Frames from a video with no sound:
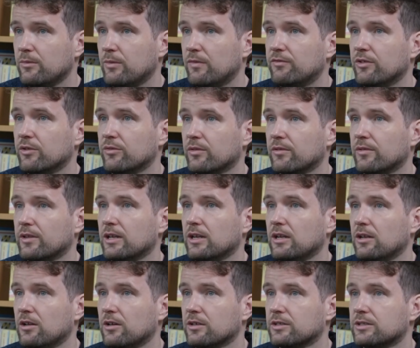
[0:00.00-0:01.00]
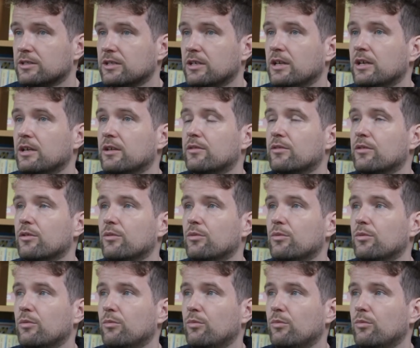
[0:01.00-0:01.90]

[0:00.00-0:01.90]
We've noticed that a lot. So